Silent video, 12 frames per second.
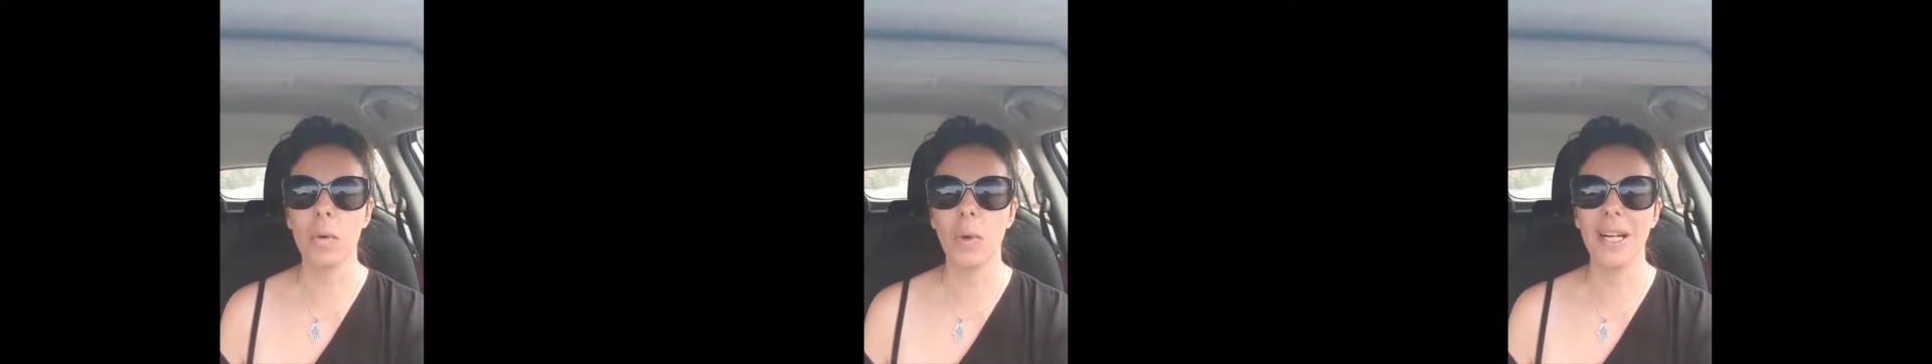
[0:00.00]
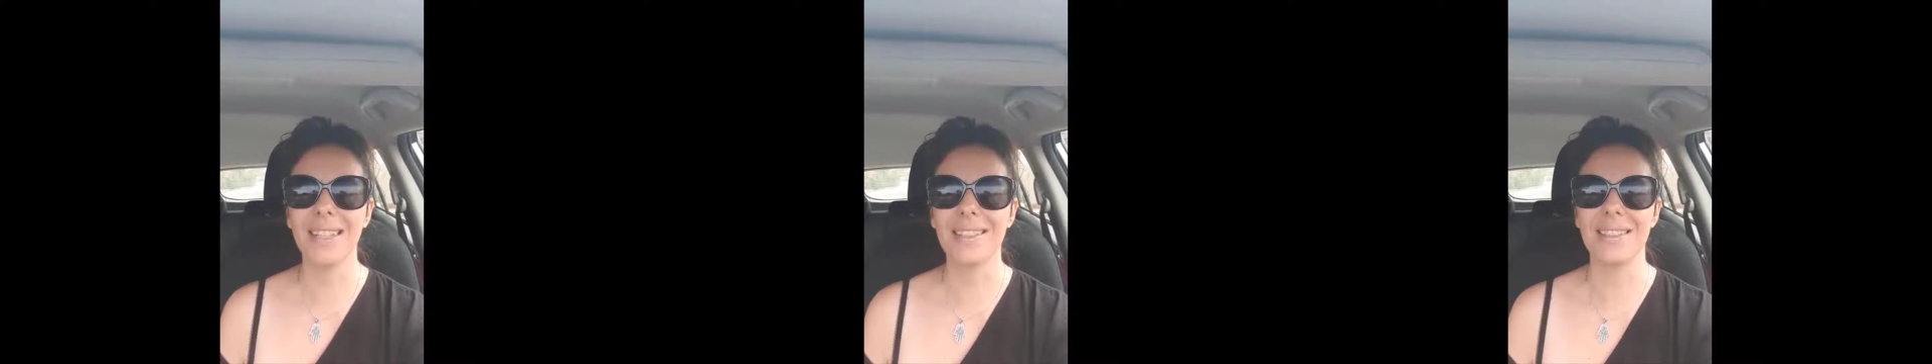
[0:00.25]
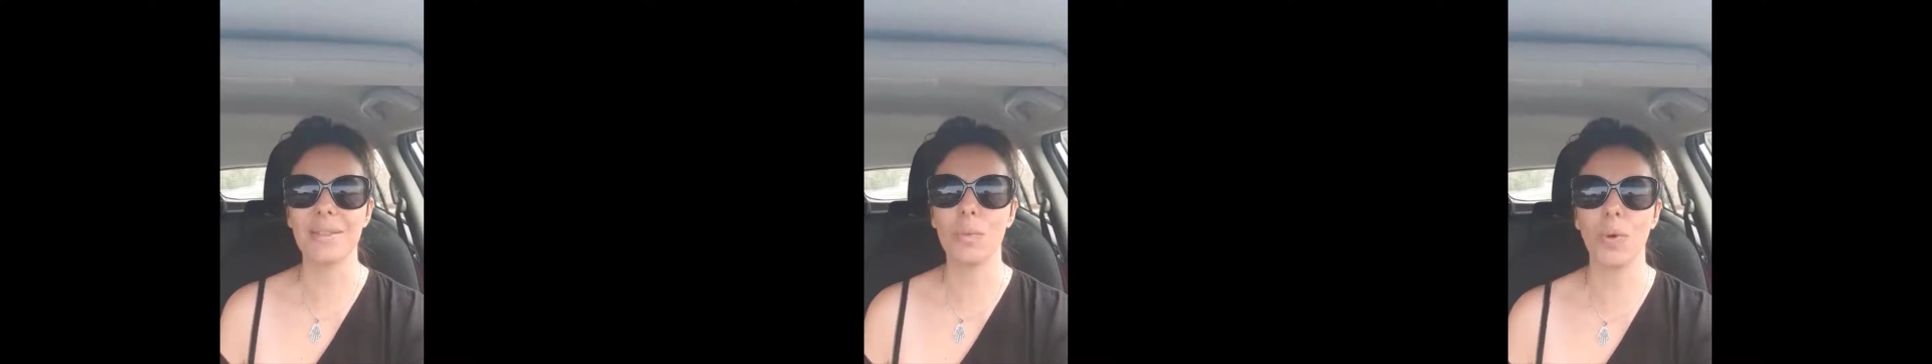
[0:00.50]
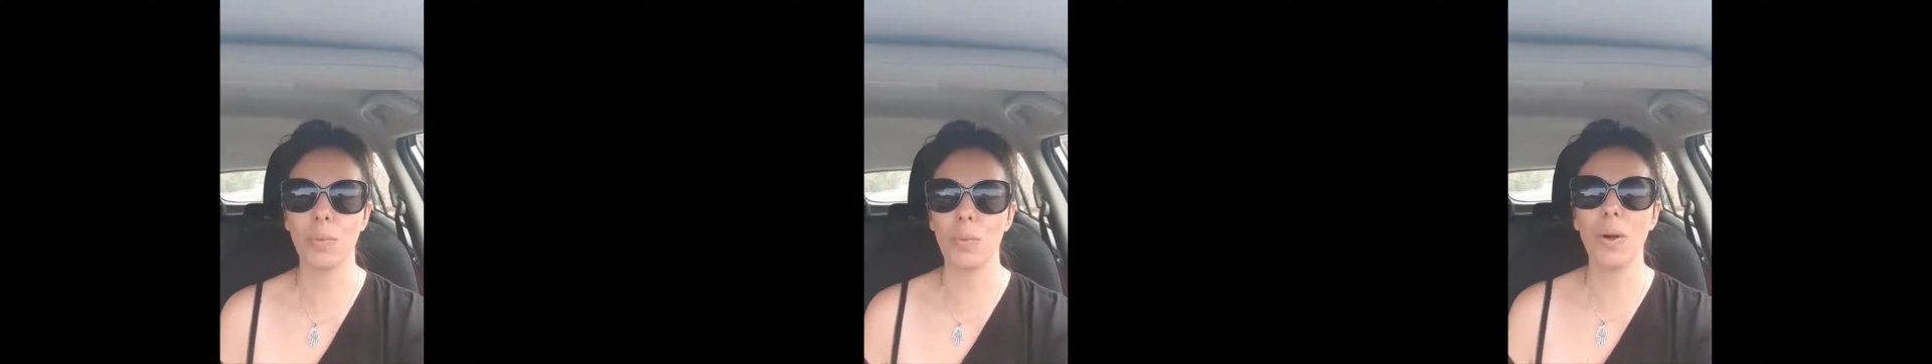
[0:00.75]

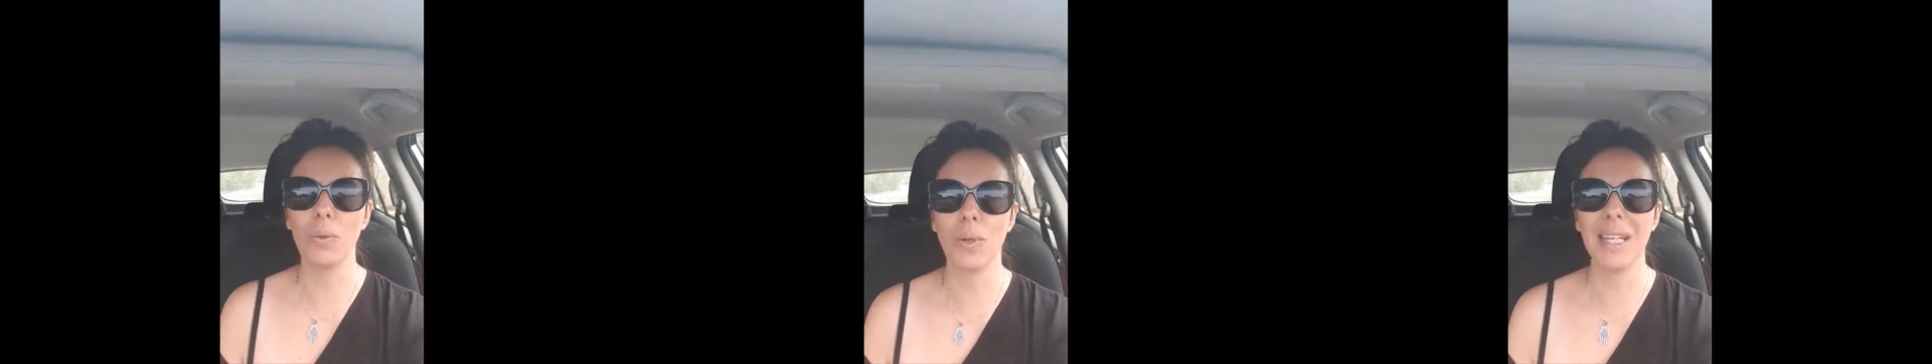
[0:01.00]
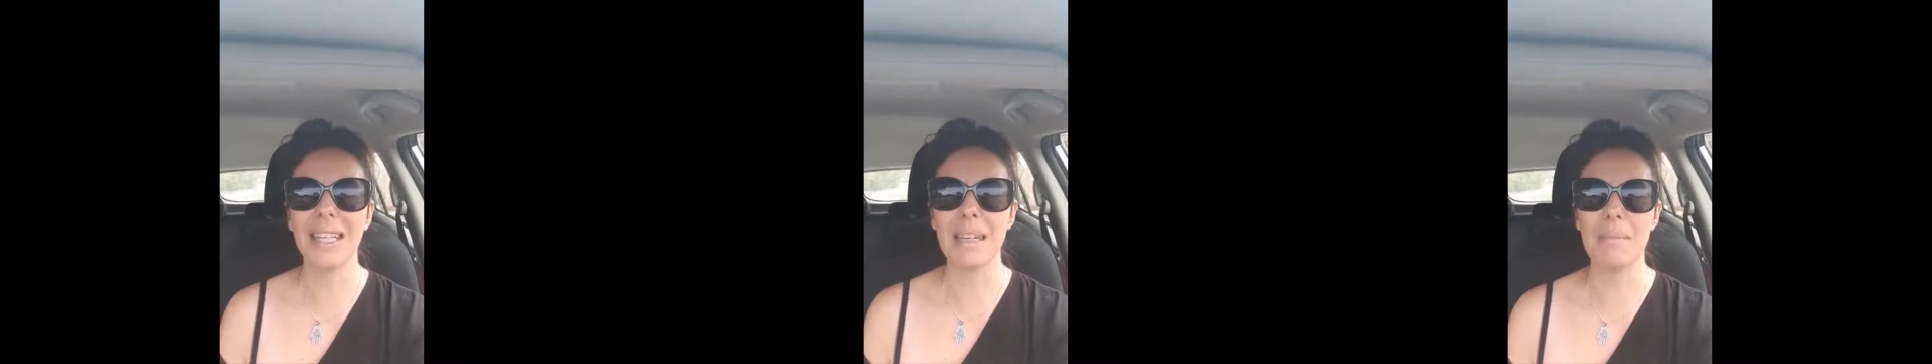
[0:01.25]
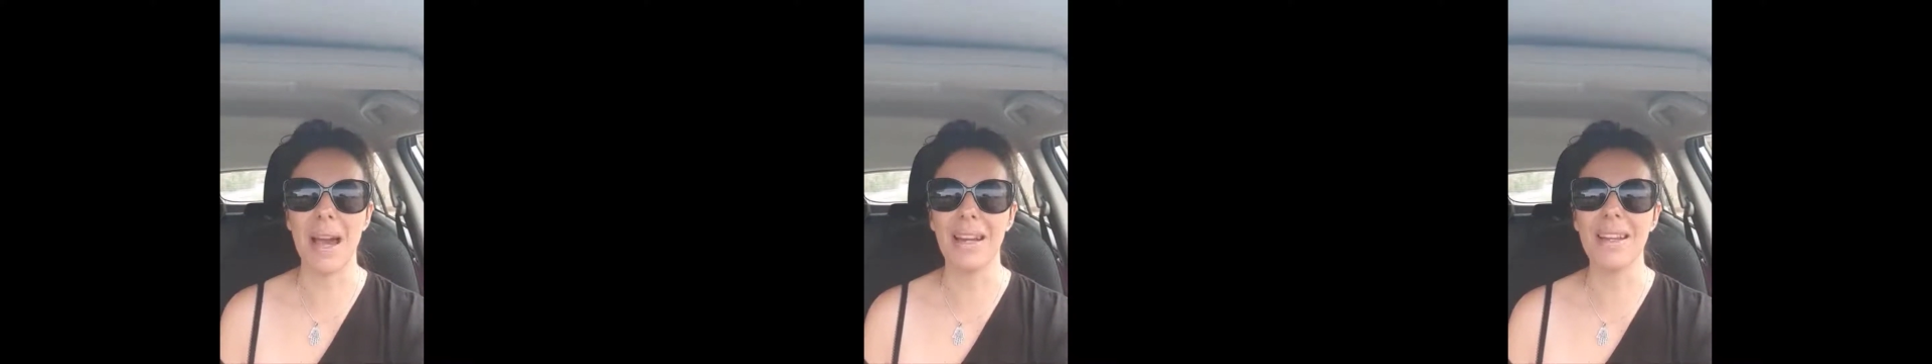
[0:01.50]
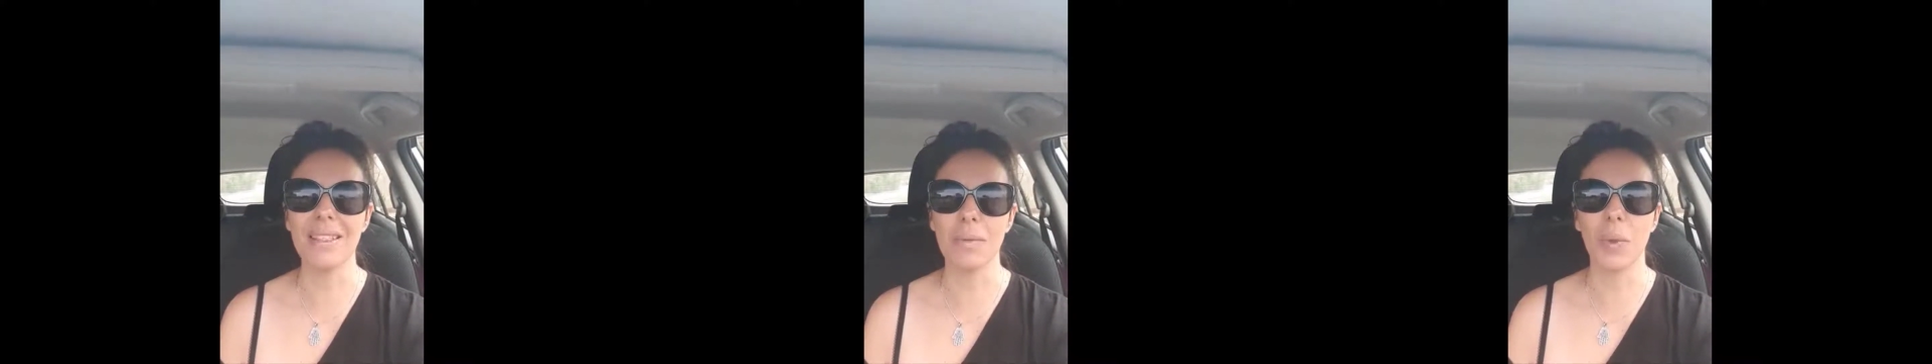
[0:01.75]
what really
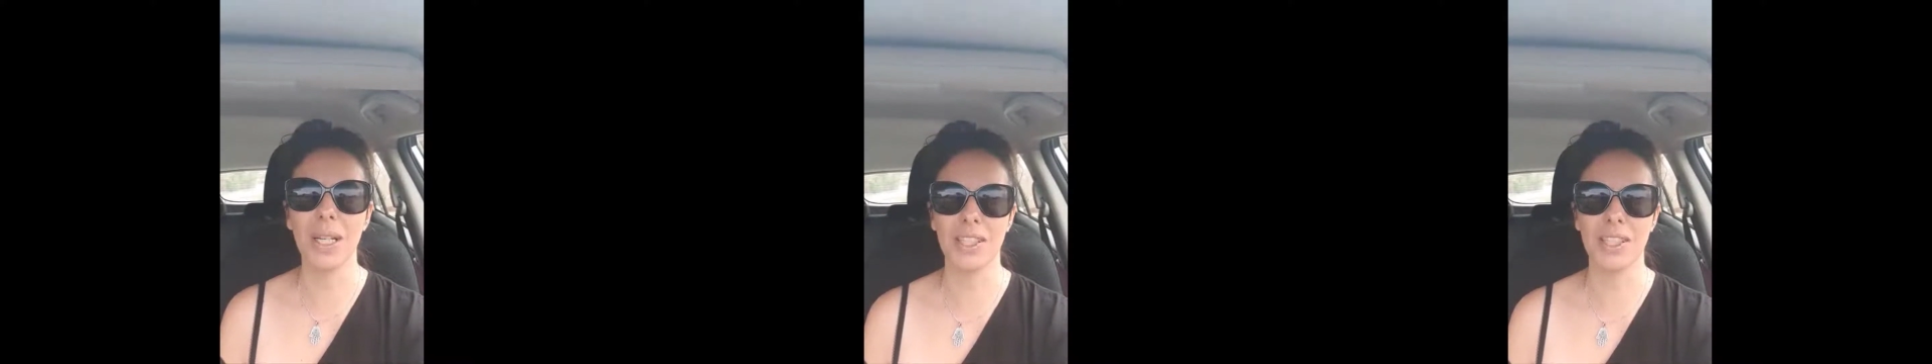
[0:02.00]
matters and what